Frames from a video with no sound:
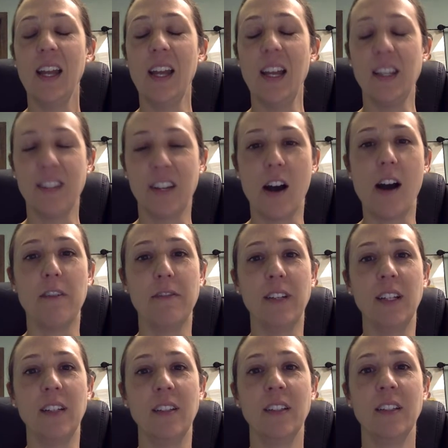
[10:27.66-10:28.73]
It's a
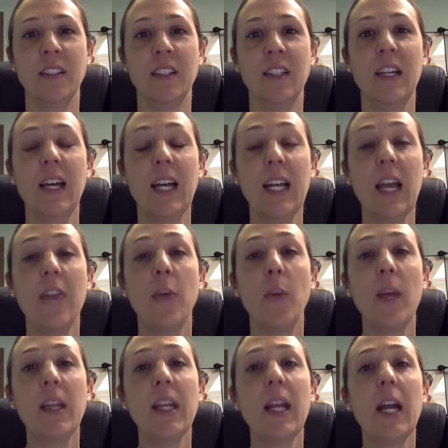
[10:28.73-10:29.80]
coffin. Again, the
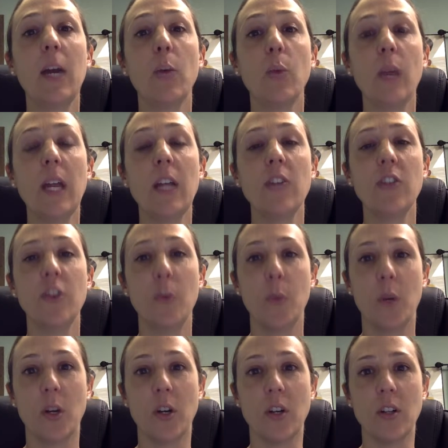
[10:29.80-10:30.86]
way that I arrange the
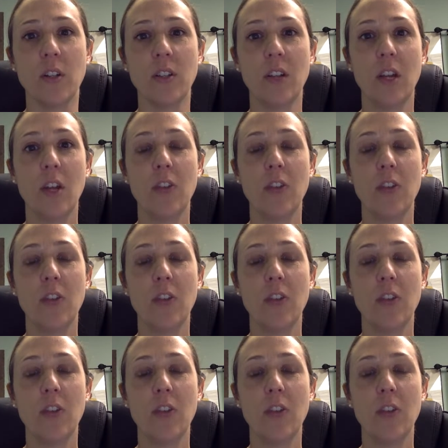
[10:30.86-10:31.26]
words,